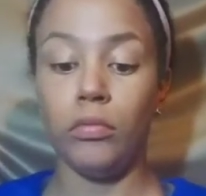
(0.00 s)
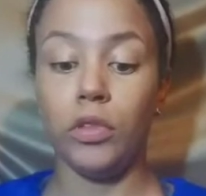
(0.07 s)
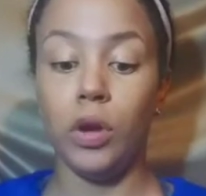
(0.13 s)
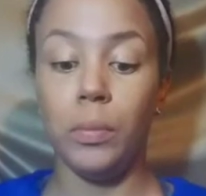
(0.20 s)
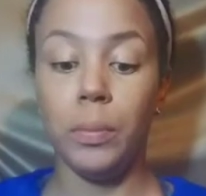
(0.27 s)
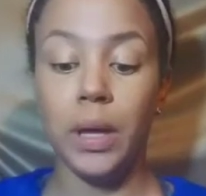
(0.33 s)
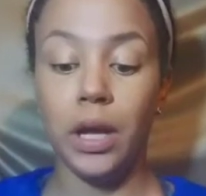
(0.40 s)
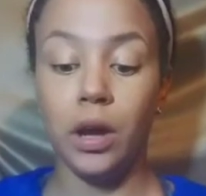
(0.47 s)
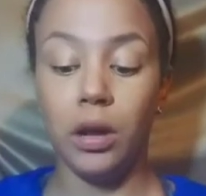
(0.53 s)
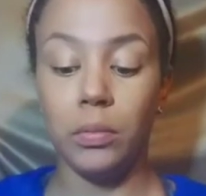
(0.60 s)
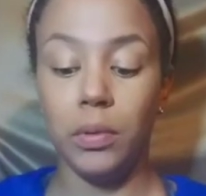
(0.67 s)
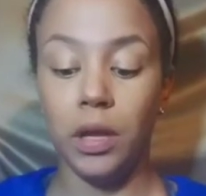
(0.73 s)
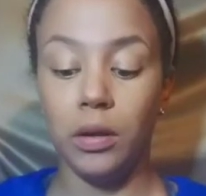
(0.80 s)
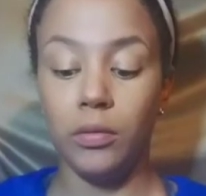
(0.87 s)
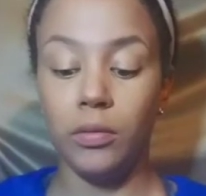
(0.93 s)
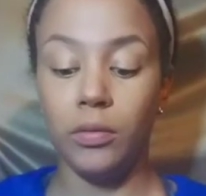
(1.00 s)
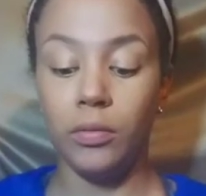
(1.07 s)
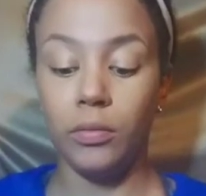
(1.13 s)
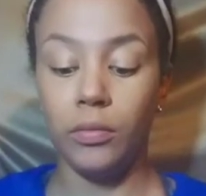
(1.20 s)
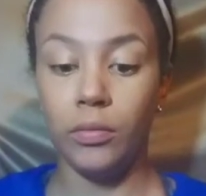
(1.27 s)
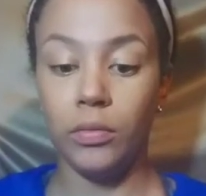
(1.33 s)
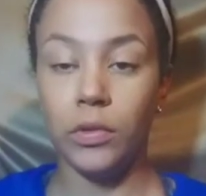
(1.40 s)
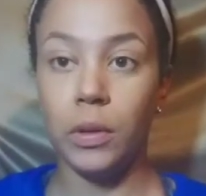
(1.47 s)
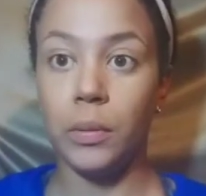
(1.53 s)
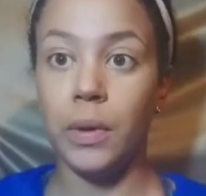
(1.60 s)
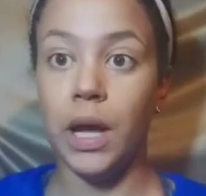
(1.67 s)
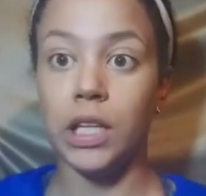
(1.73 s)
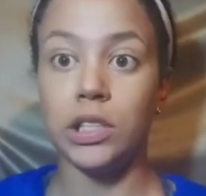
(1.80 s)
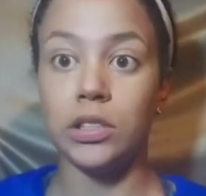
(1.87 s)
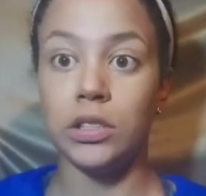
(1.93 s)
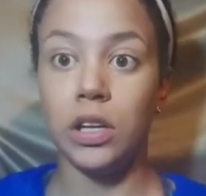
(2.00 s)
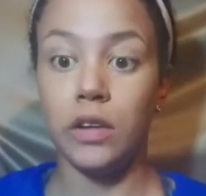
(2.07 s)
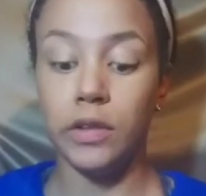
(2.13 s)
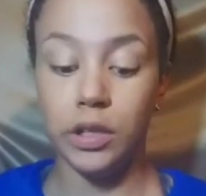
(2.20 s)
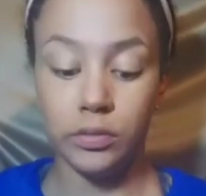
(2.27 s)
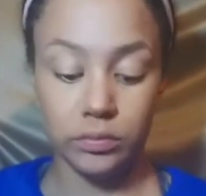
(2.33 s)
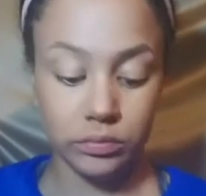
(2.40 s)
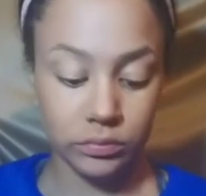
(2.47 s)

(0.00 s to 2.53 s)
Don't pick on me. I just love it.